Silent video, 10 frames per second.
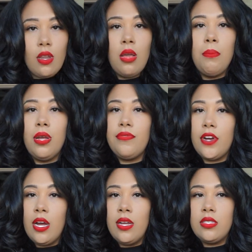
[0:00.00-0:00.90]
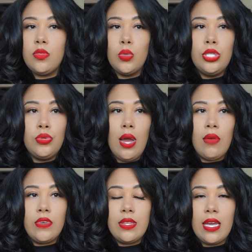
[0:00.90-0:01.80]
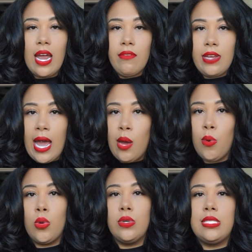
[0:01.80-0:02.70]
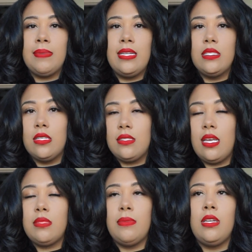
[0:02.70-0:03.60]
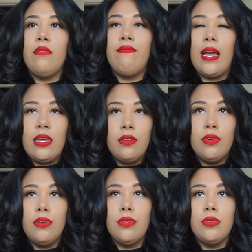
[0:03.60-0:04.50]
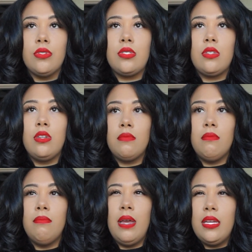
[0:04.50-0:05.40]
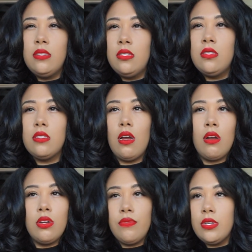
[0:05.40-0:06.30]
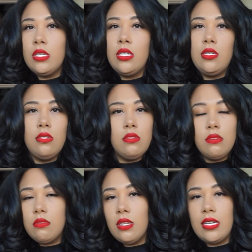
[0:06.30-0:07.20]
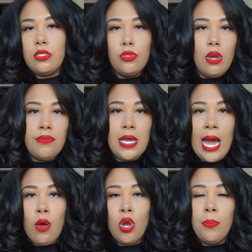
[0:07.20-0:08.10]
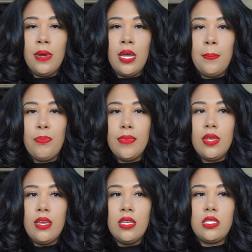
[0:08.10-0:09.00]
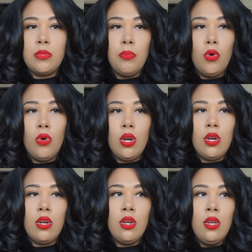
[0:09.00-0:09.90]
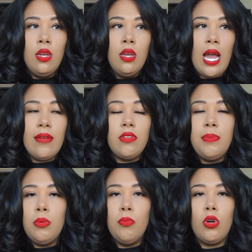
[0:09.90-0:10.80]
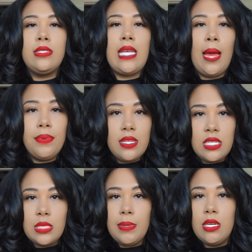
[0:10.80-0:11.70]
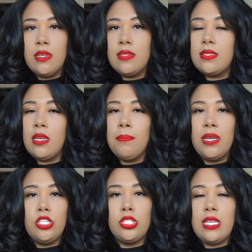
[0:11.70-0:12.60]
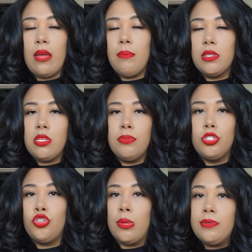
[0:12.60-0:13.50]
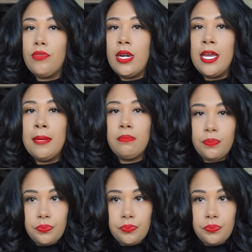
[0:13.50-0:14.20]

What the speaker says: but for us we do everything every hour, which means assessment, vitals. Meds aren't really like due every hour, but it's more, I have to be more on top of things because some patients have multiple drips running,